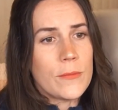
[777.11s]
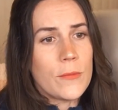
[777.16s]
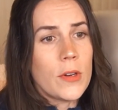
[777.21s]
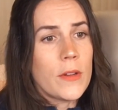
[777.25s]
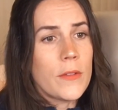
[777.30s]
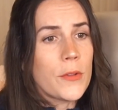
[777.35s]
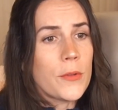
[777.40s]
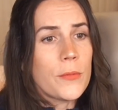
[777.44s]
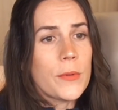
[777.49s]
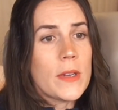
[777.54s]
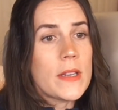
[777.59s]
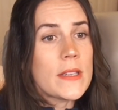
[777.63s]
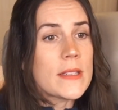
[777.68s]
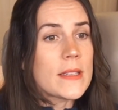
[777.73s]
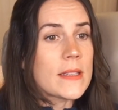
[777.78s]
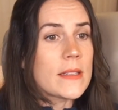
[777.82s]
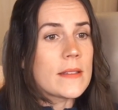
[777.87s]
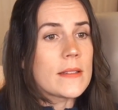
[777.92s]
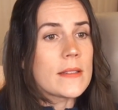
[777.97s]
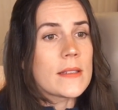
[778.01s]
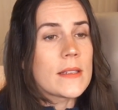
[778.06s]
And one of the
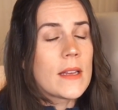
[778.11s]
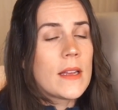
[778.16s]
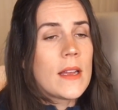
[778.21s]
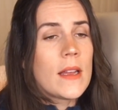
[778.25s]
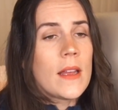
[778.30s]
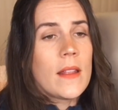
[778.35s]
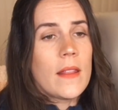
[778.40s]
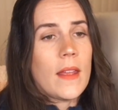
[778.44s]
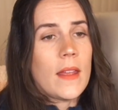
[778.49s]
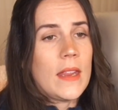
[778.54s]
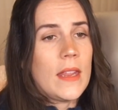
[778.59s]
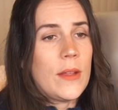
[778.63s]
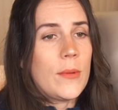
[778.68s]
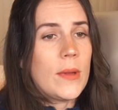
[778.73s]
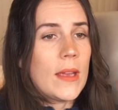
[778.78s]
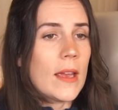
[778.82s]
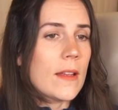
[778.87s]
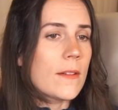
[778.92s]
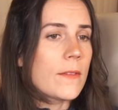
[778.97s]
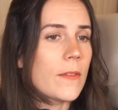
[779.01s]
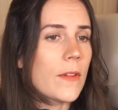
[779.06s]
reasons that he
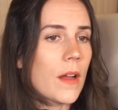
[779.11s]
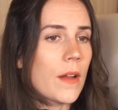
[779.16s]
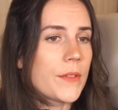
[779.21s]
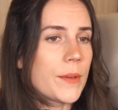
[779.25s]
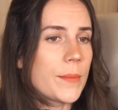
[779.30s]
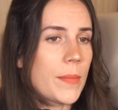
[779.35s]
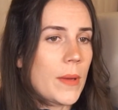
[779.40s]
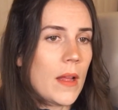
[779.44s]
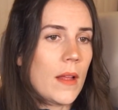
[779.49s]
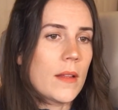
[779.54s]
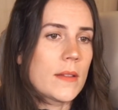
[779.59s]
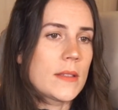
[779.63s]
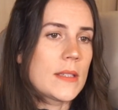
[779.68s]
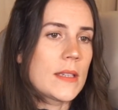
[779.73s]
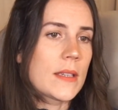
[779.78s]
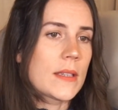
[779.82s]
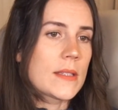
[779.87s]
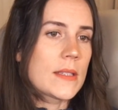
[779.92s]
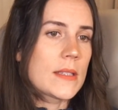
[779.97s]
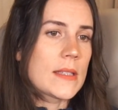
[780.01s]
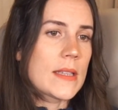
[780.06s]
would get involved in
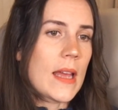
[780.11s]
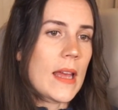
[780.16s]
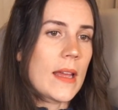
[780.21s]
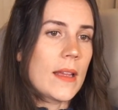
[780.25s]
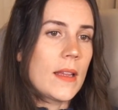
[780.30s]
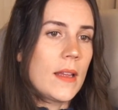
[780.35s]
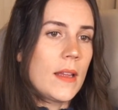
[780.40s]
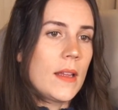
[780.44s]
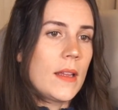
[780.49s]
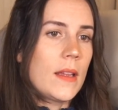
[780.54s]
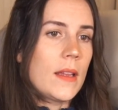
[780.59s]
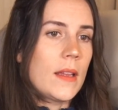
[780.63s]
politics is that